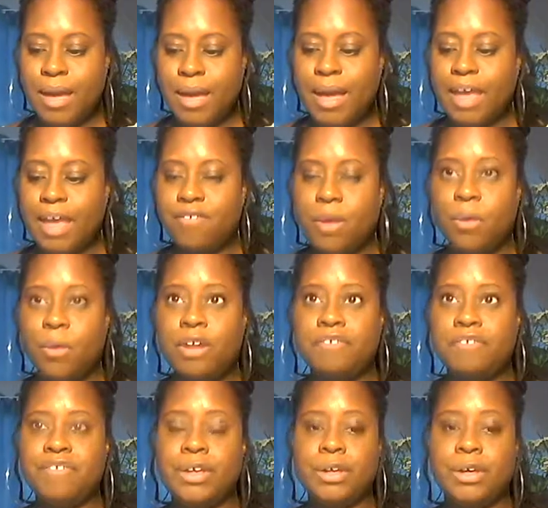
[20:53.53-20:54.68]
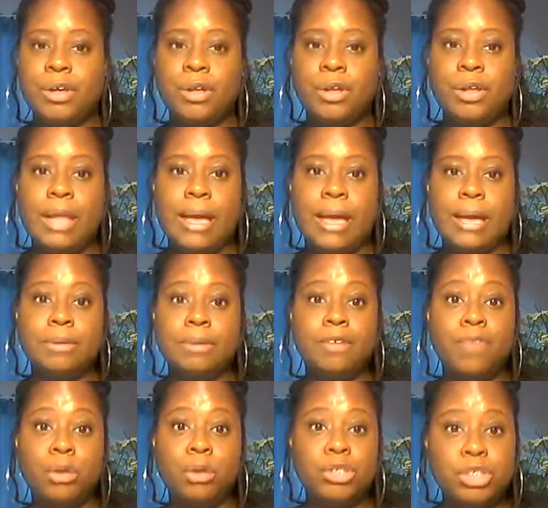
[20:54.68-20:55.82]
If I want to feel
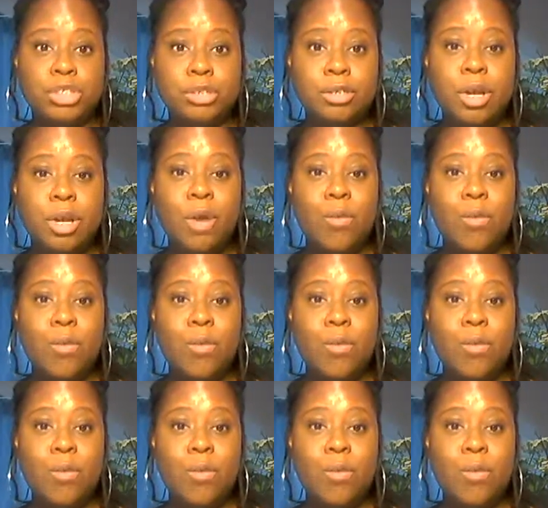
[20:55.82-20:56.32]
devotion,